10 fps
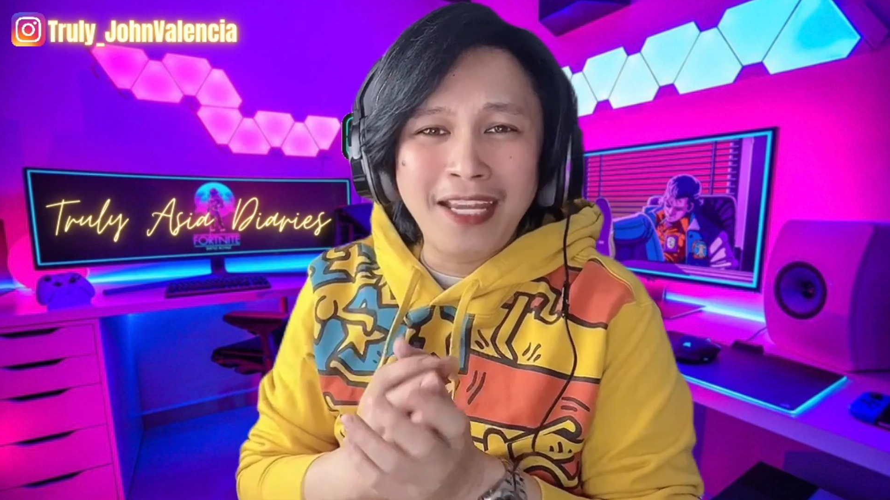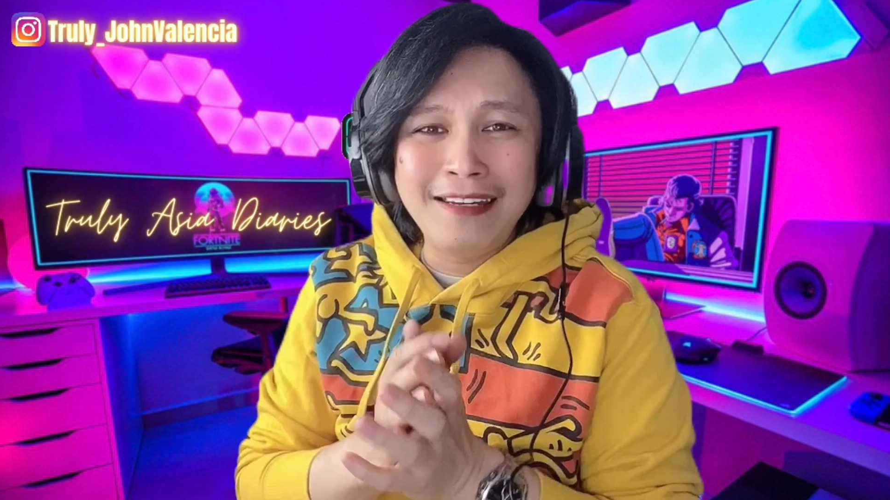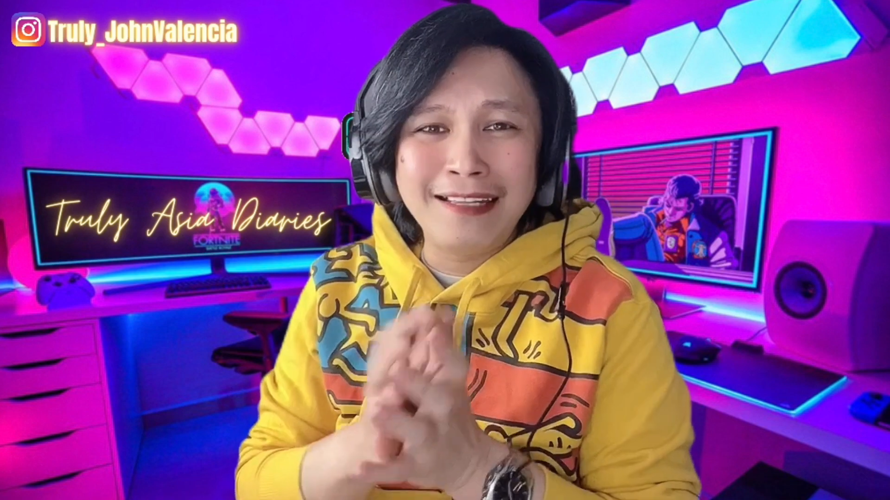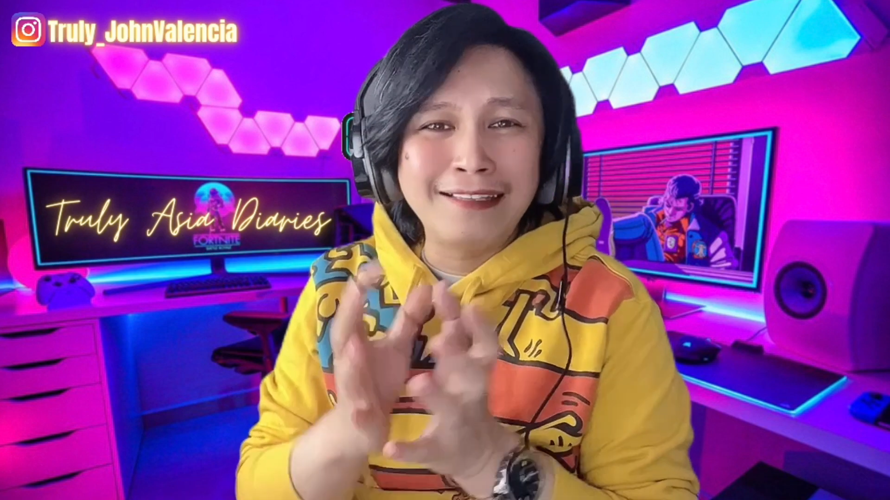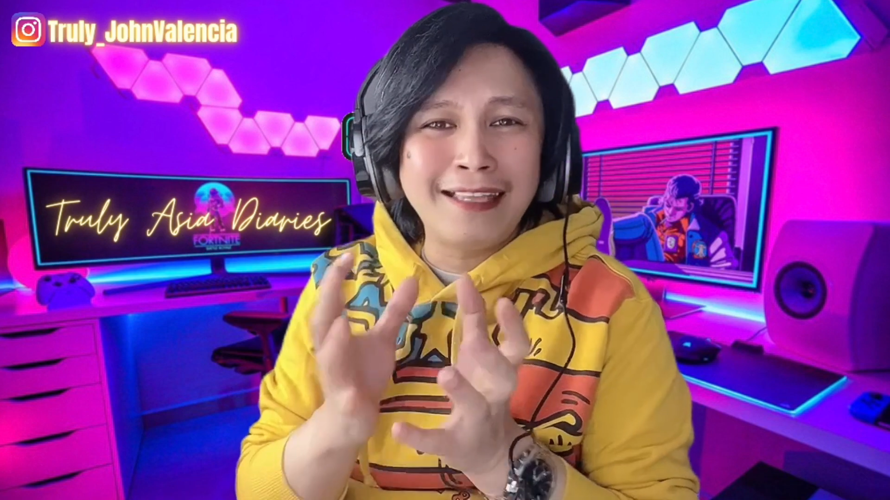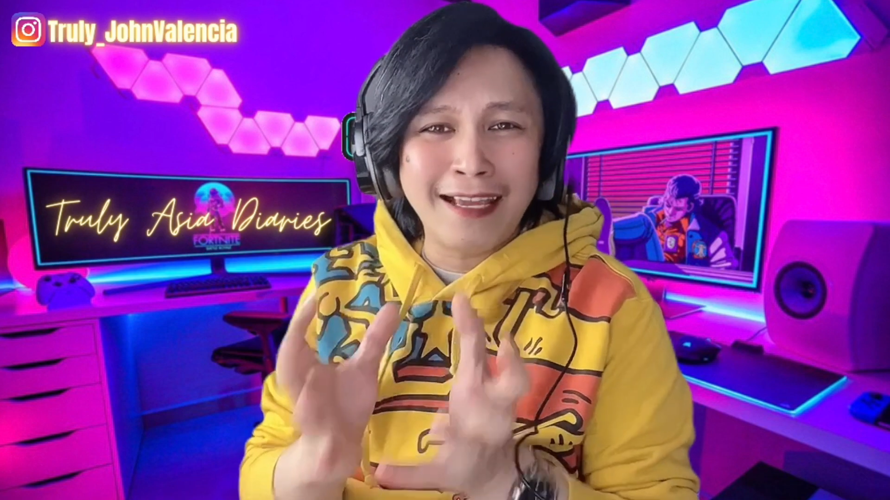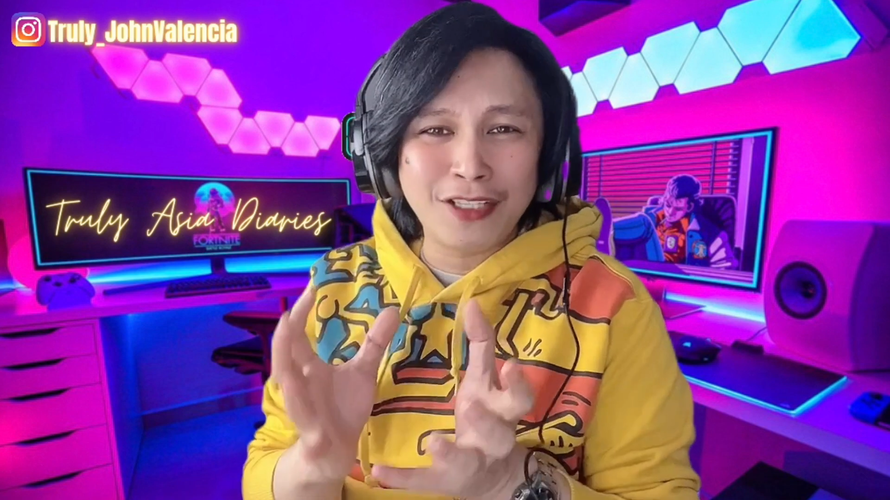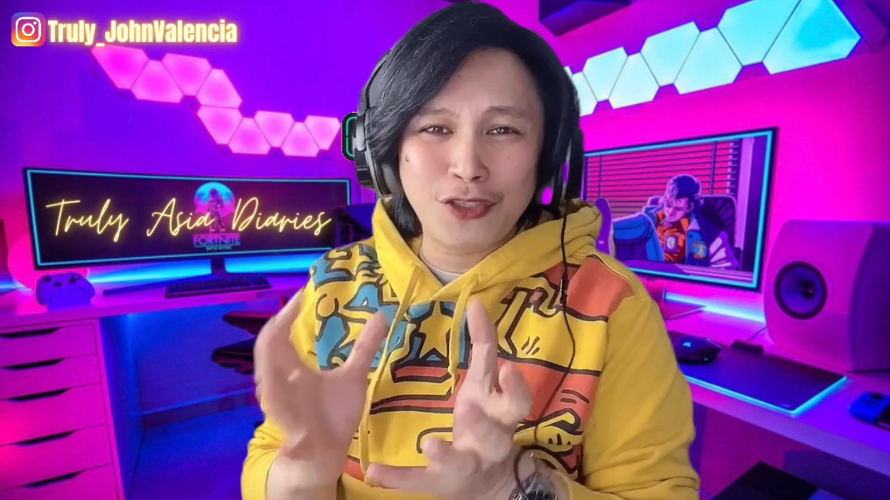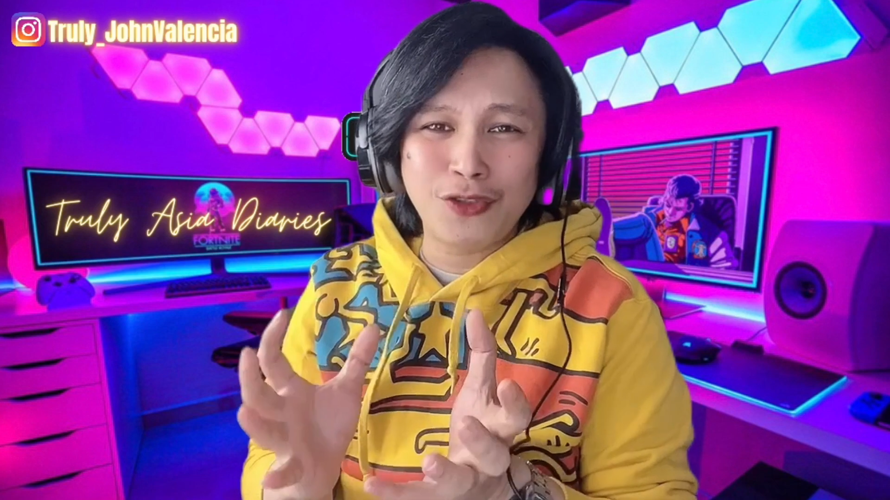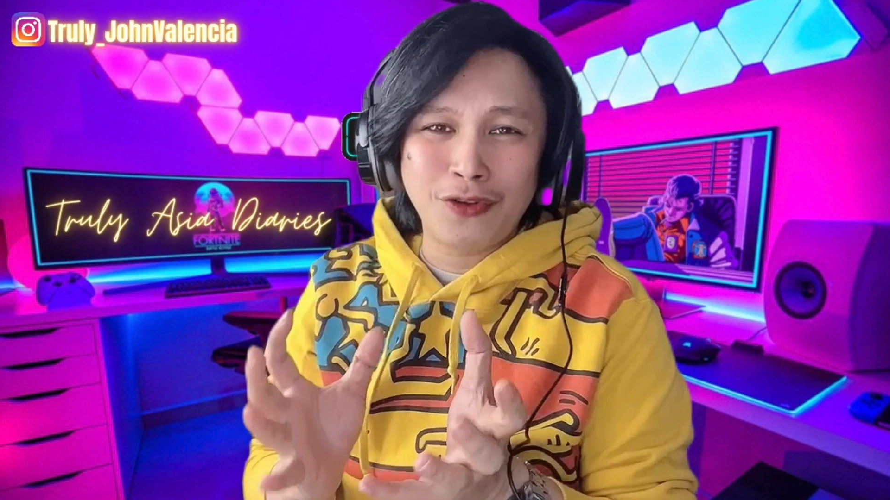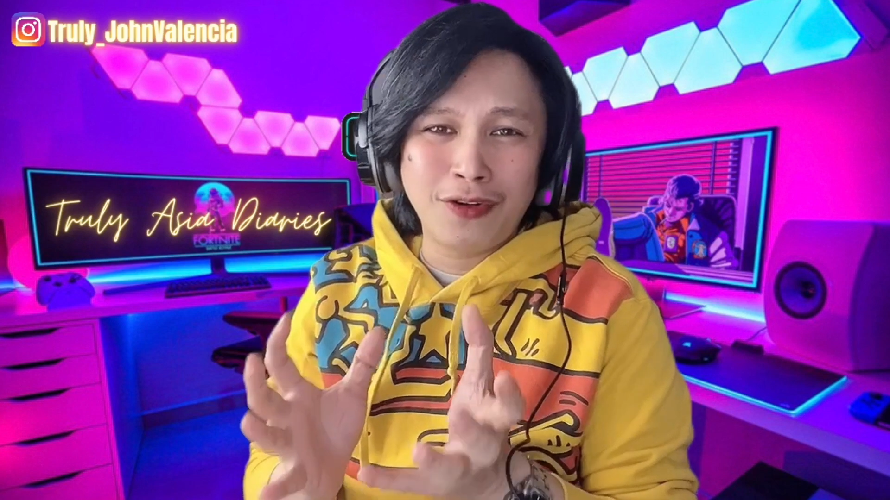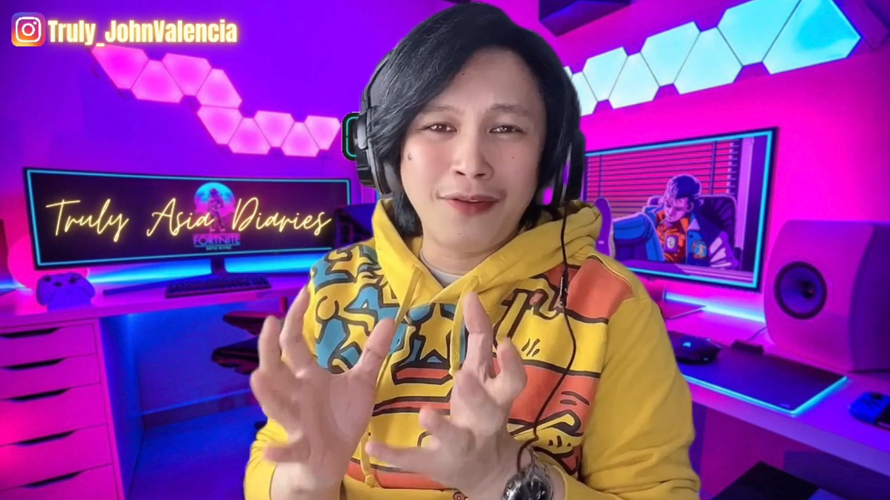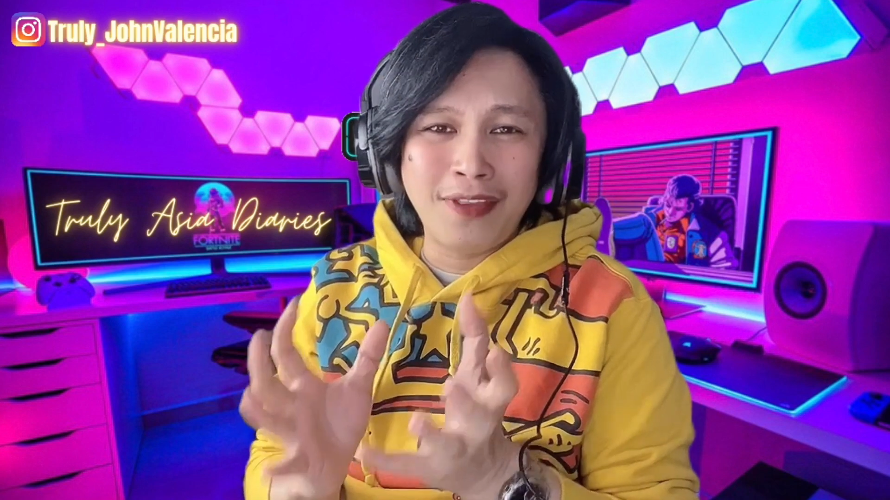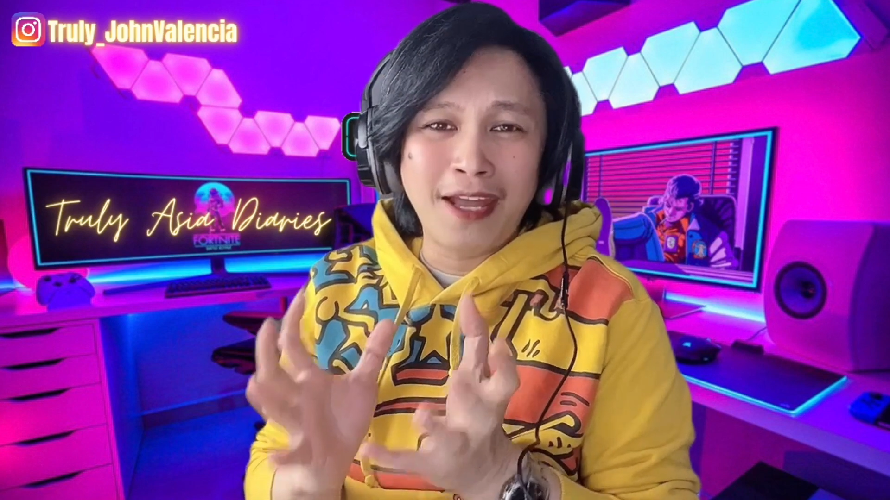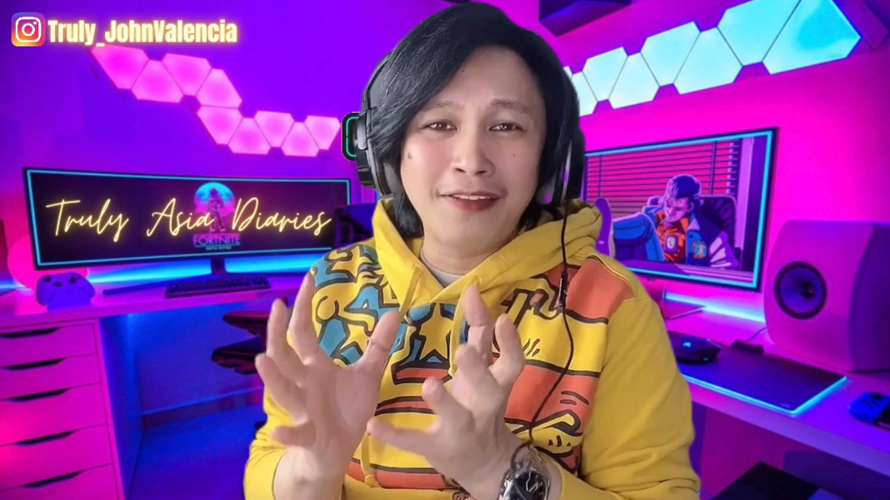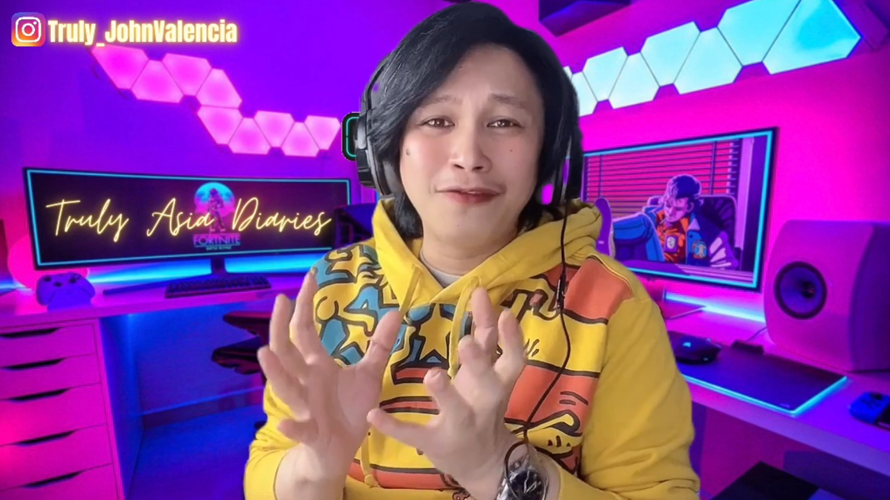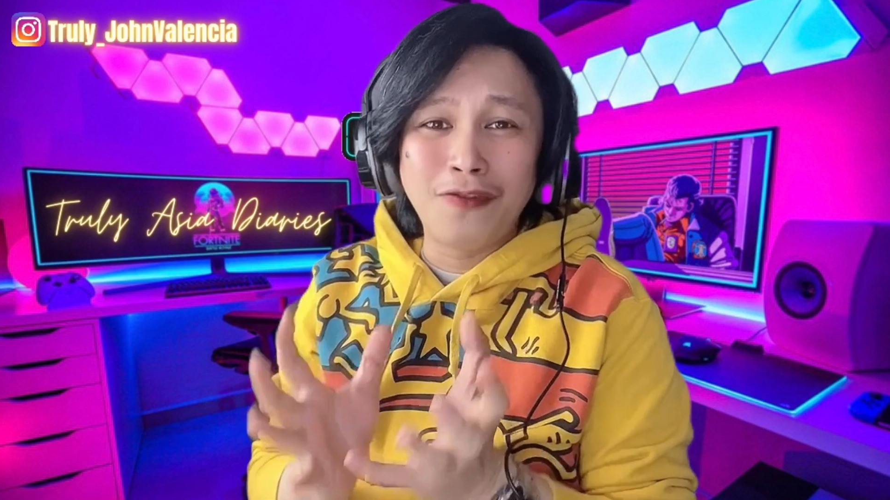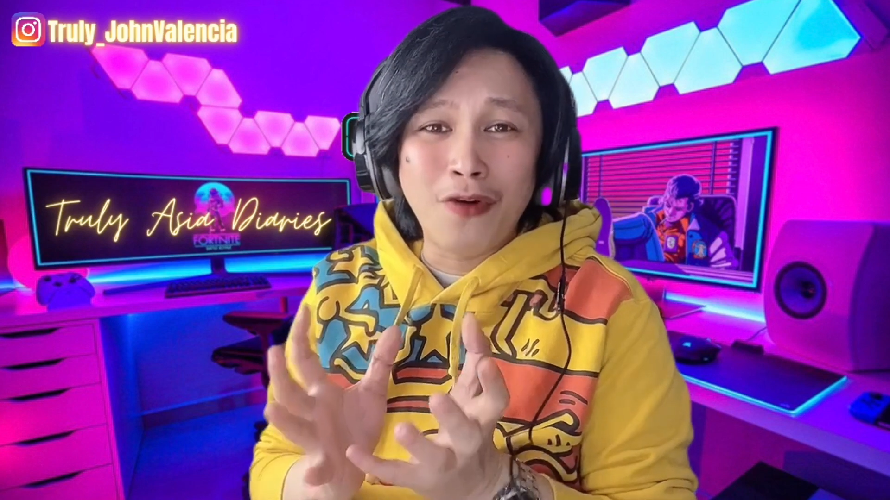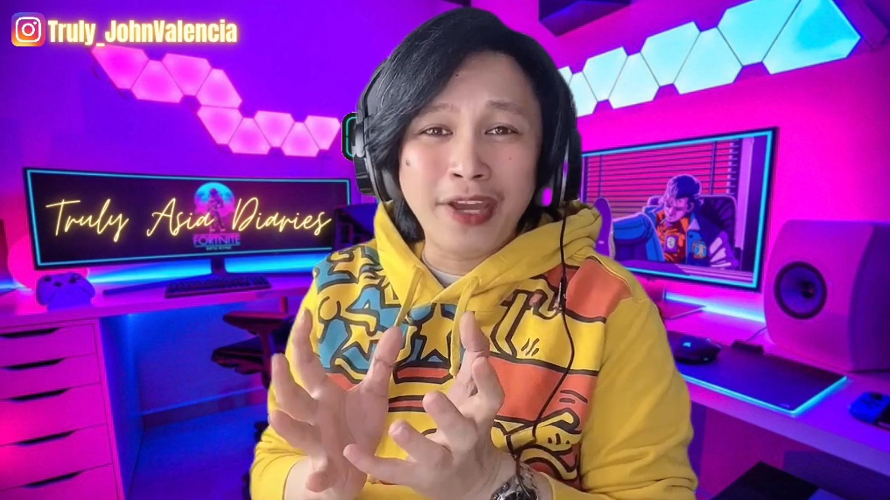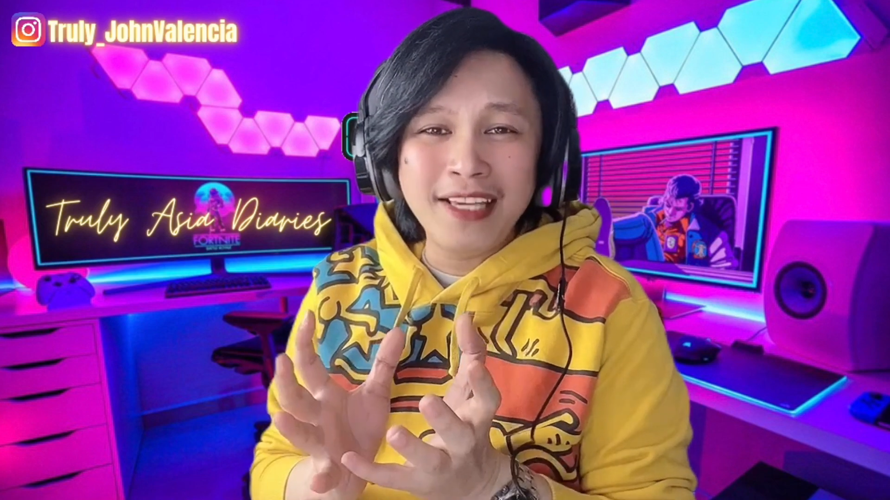and the texture of that
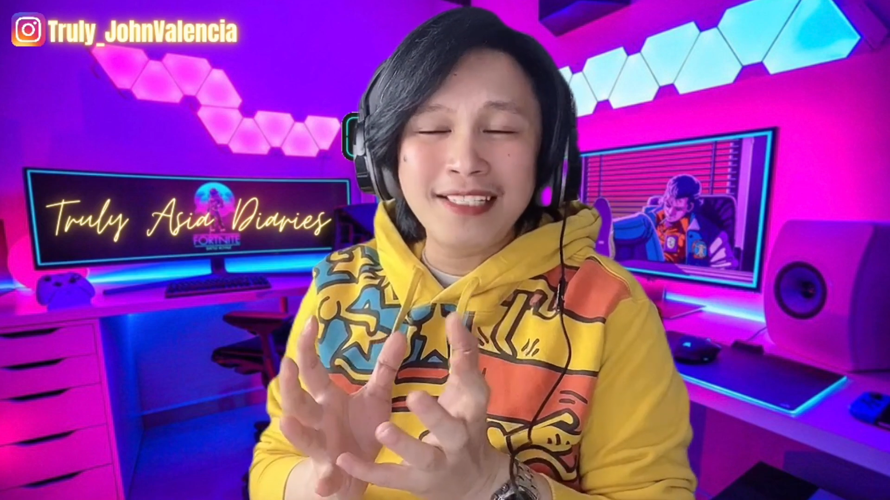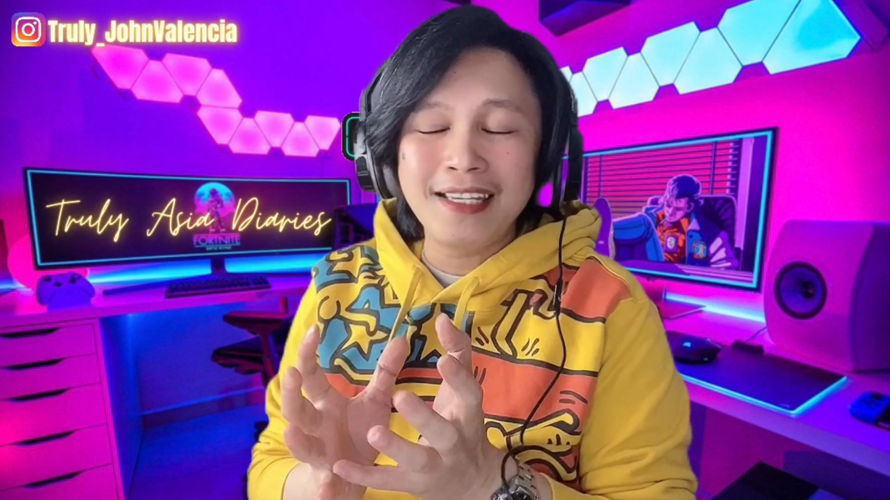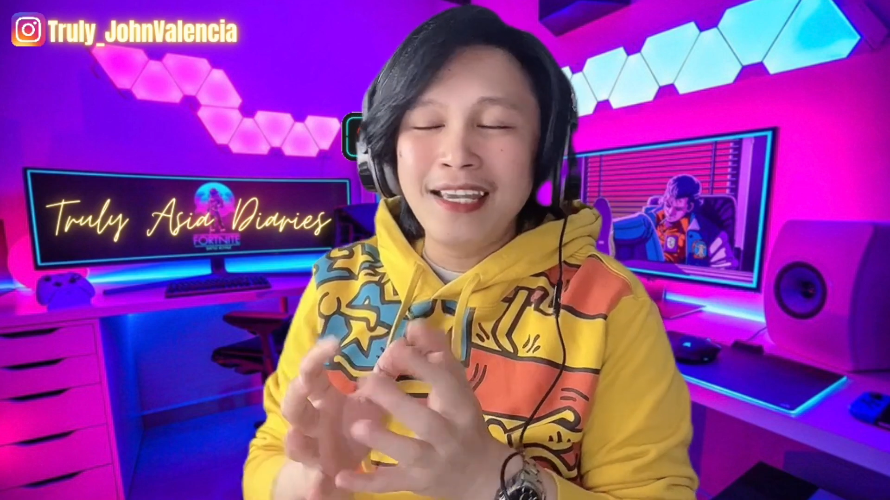voice.